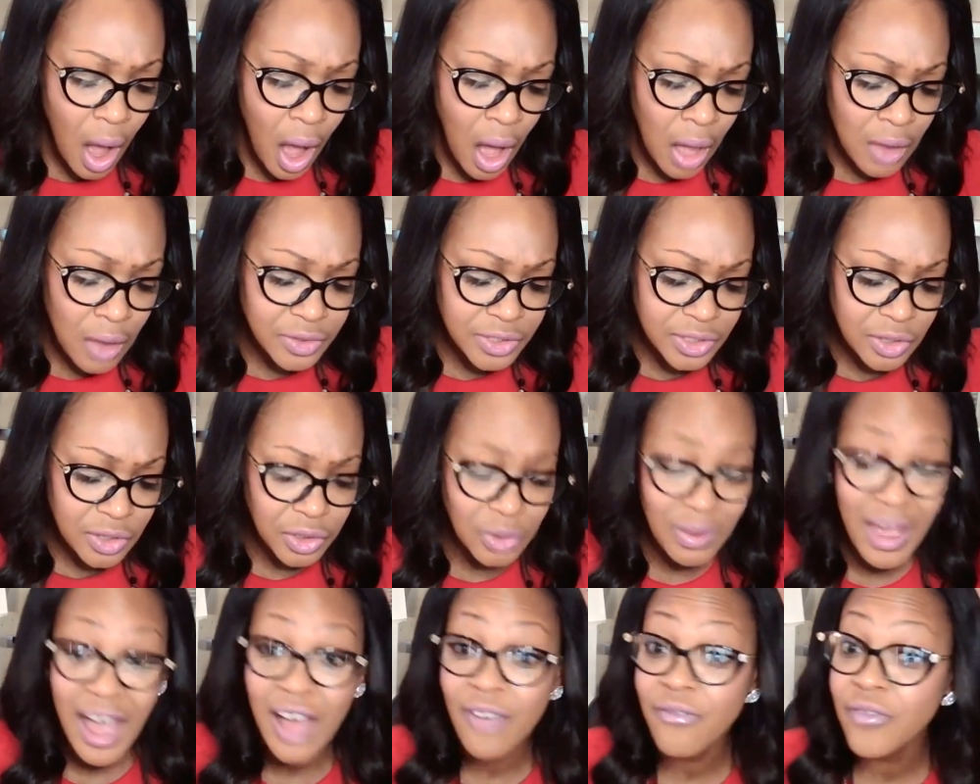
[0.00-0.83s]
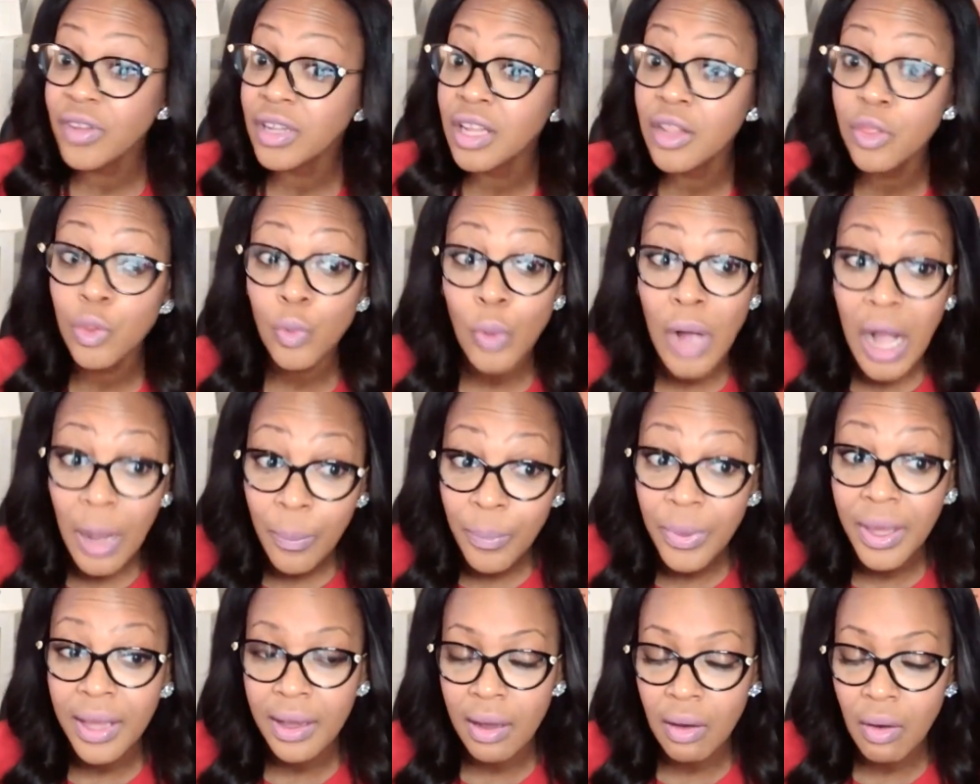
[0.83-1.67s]
Also, you have
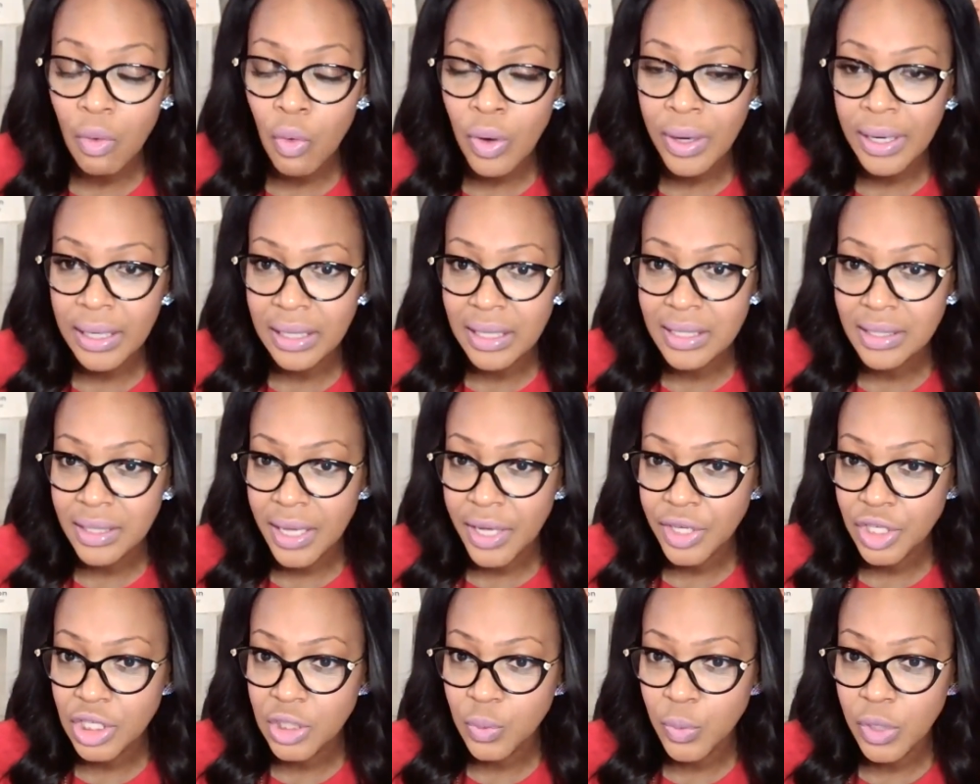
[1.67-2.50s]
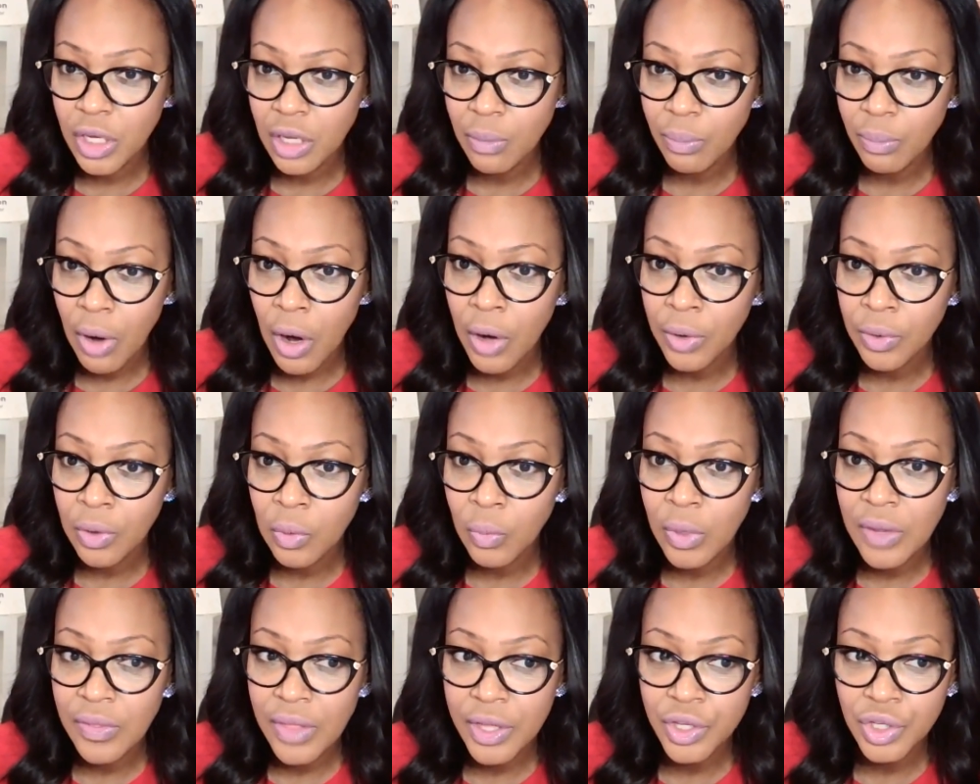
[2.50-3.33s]
philanthropic organizations we can partner
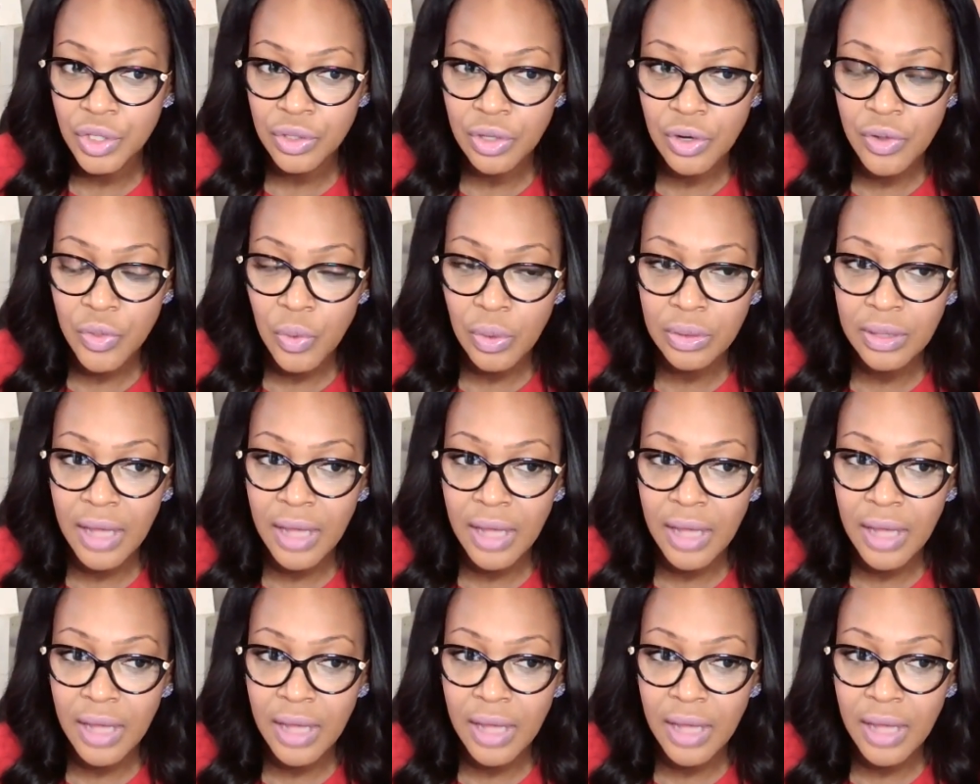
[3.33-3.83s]
with. As you know, through a